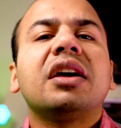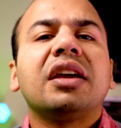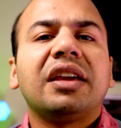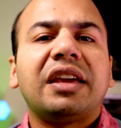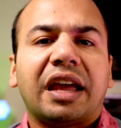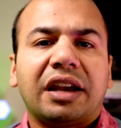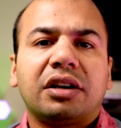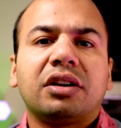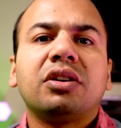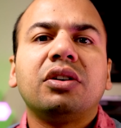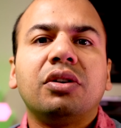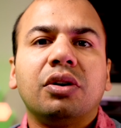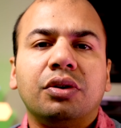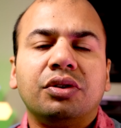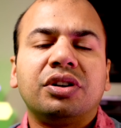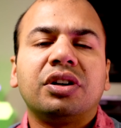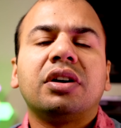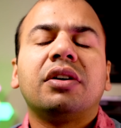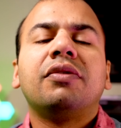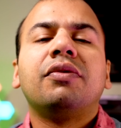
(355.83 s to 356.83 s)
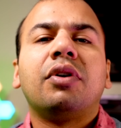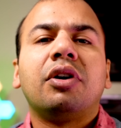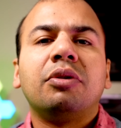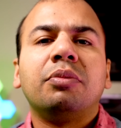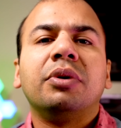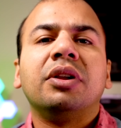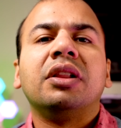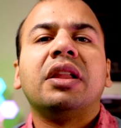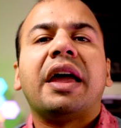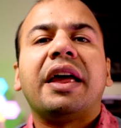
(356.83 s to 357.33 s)
get good
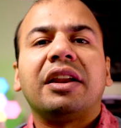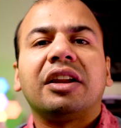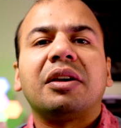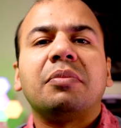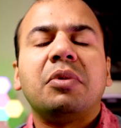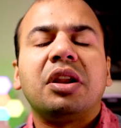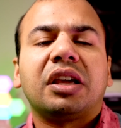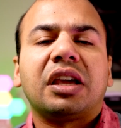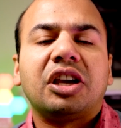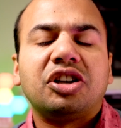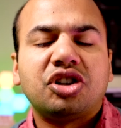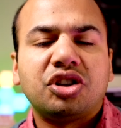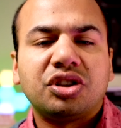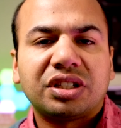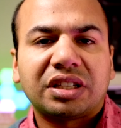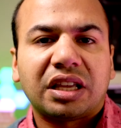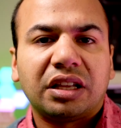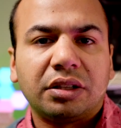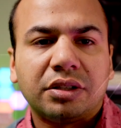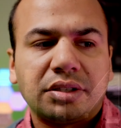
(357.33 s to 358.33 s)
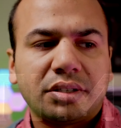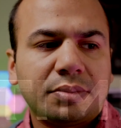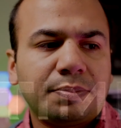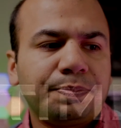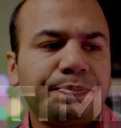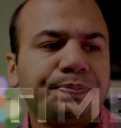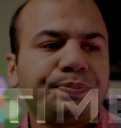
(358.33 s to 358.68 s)
verbal and communication skills.